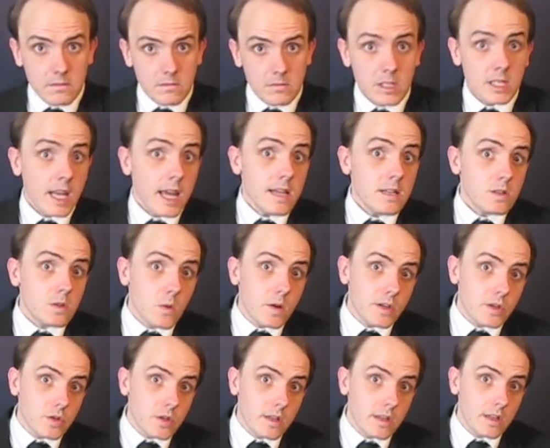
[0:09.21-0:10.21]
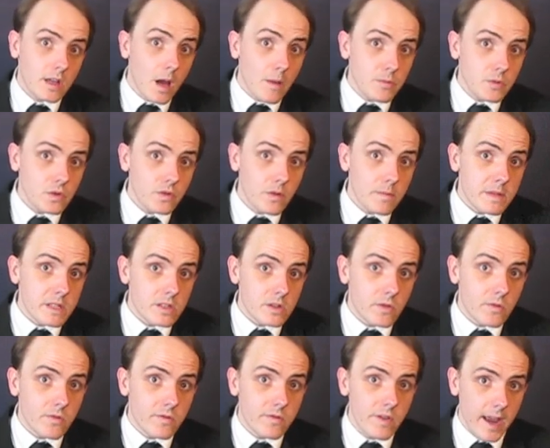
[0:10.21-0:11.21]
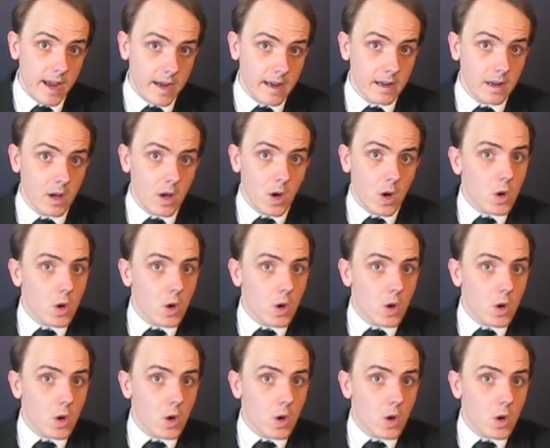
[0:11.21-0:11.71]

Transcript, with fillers: Today's question comes from Mr. Fay,